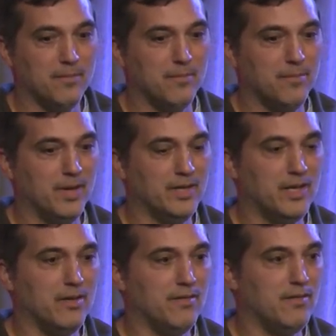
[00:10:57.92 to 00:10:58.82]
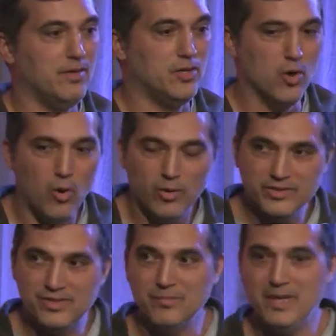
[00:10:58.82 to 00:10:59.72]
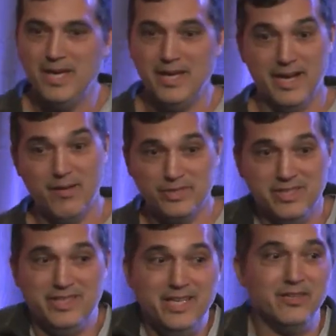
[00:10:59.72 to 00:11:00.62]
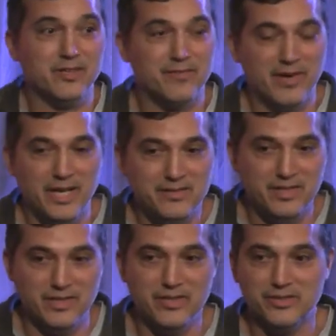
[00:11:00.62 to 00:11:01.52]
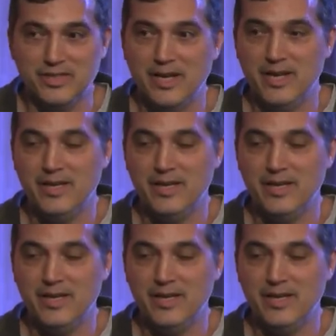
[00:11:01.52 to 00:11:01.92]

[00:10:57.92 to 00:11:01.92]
But gold to me, and I was a dealer for 18 years, and I